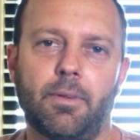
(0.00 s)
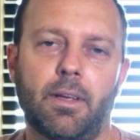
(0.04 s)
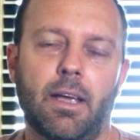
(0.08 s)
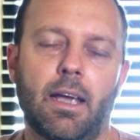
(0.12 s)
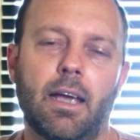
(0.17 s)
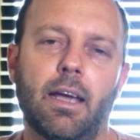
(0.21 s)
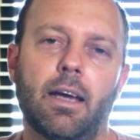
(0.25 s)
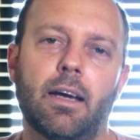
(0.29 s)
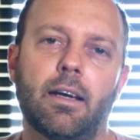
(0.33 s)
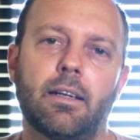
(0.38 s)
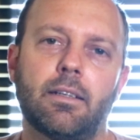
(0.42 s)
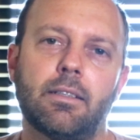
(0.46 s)

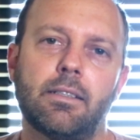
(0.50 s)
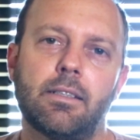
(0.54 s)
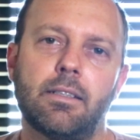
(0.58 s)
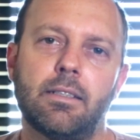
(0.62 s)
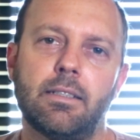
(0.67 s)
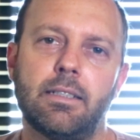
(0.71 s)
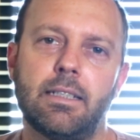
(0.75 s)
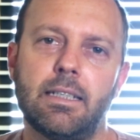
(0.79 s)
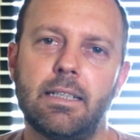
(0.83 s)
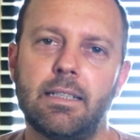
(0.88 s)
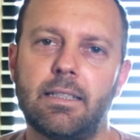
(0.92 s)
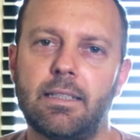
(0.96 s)
and
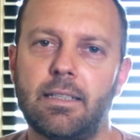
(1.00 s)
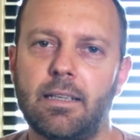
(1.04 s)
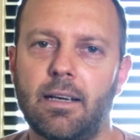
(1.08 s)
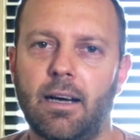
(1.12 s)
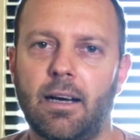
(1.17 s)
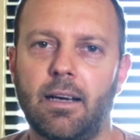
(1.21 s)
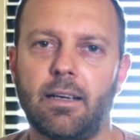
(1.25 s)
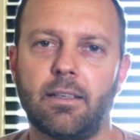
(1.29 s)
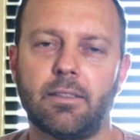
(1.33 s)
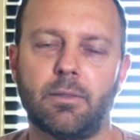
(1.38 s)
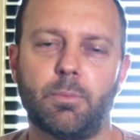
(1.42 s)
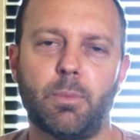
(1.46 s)

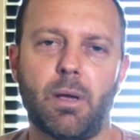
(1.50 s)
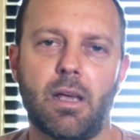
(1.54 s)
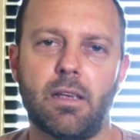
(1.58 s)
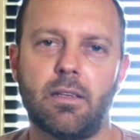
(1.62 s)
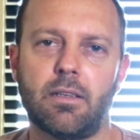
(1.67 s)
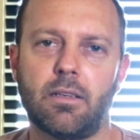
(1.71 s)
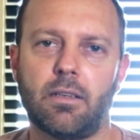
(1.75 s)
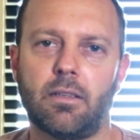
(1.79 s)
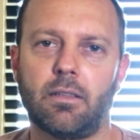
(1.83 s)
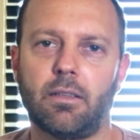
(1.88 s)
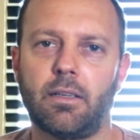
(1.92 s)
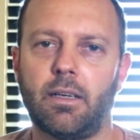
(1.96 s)
DCI is
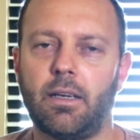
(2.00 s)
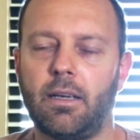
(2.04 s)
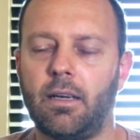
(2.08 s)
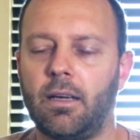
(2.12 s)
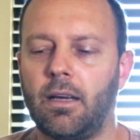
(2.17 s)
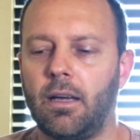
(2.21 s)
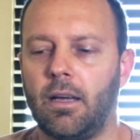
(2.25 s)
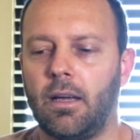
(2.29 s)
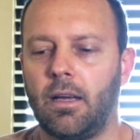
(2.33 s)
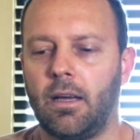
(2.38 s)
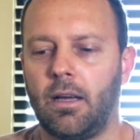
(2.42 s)
basically